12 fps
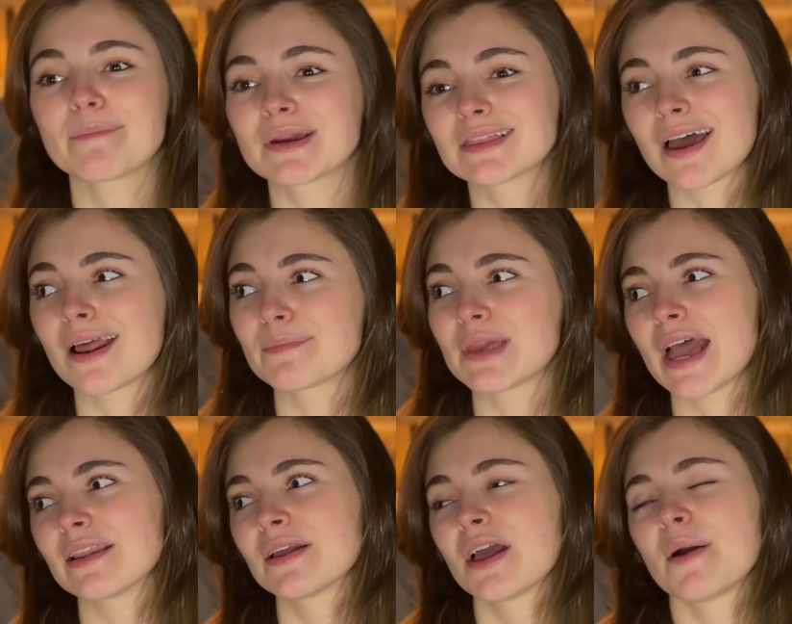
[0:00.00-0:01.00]
pick that up
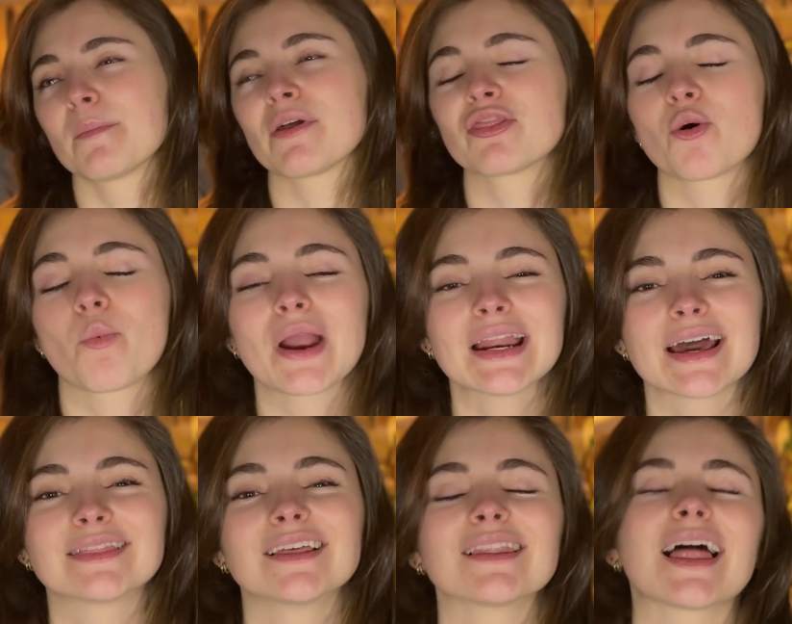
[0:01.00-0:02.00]
yet, but the wait
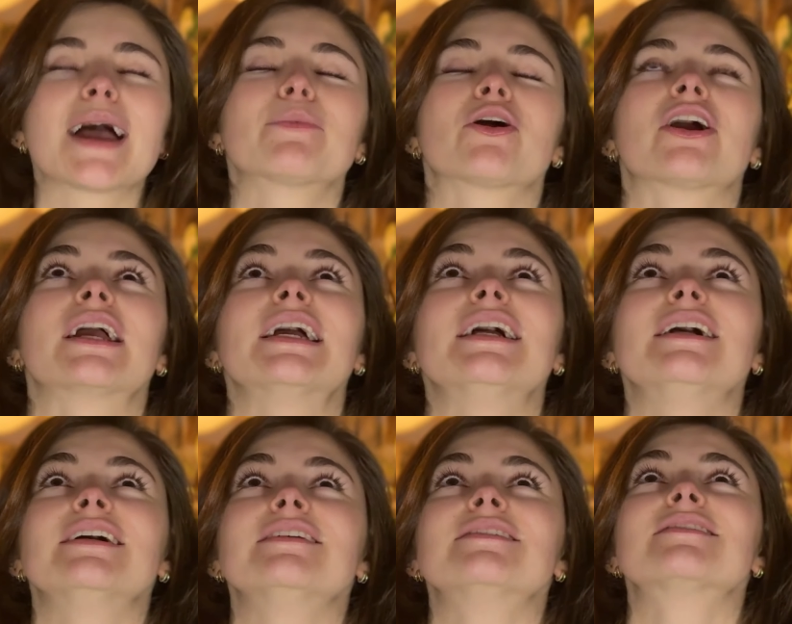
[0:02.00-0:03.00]
at the library
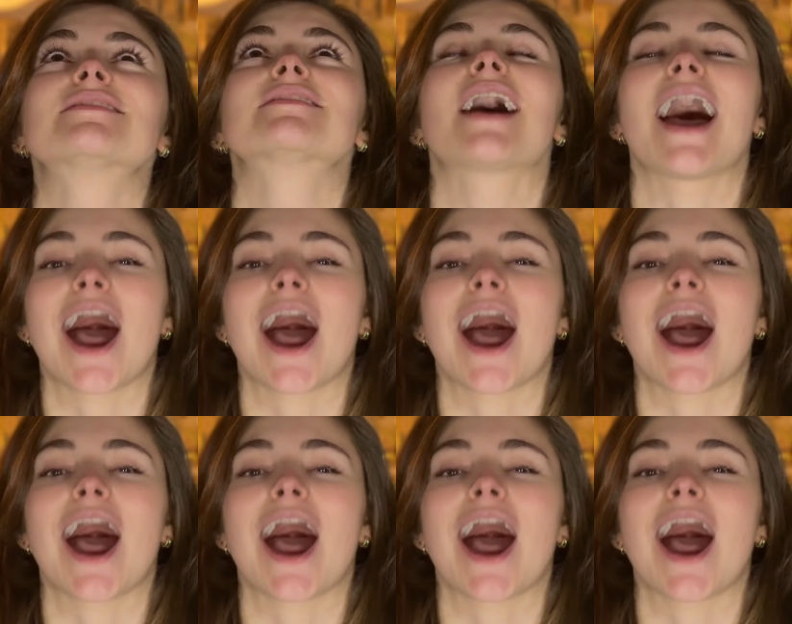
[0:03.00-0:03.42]
is